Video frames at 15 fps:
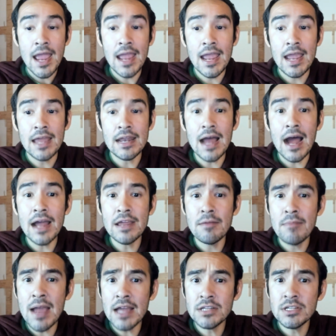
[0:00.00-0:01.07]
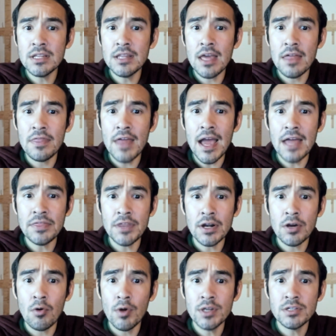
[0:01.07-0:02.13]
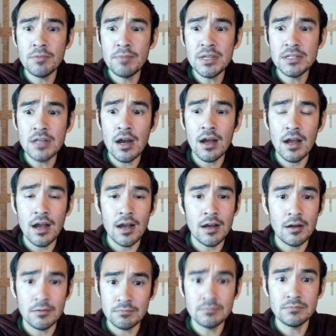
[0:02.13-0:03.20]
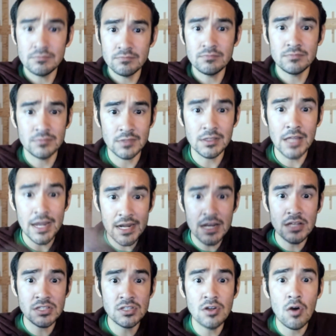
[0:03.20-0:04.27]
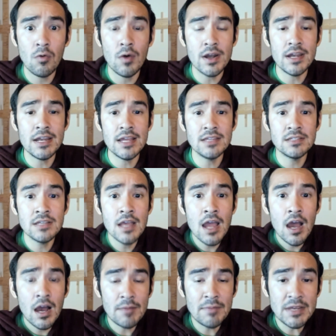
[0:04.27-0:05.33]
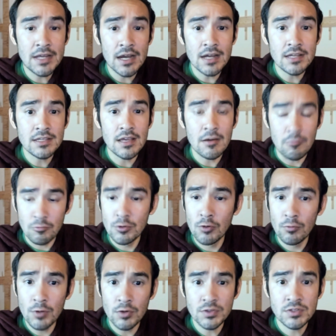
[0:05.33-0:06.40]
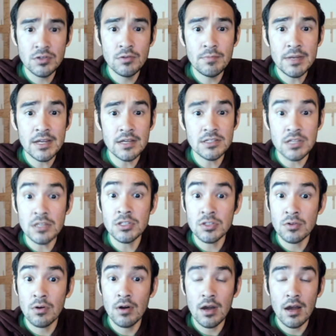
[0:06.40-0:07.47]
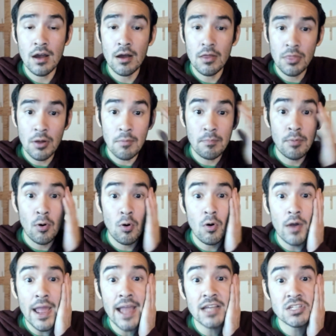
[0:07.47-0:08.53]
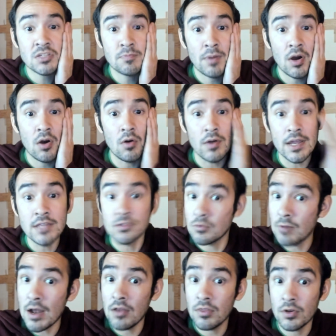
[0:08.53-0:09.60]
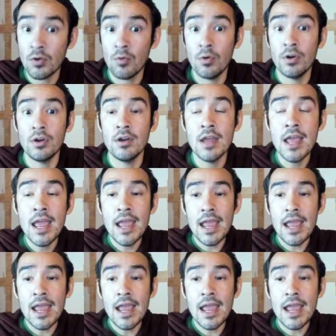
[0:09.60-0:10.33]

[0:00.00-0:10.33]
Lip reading: And I imagine that they're going to be letting us know what it is because real soon because the Bowl Expo is around the corner.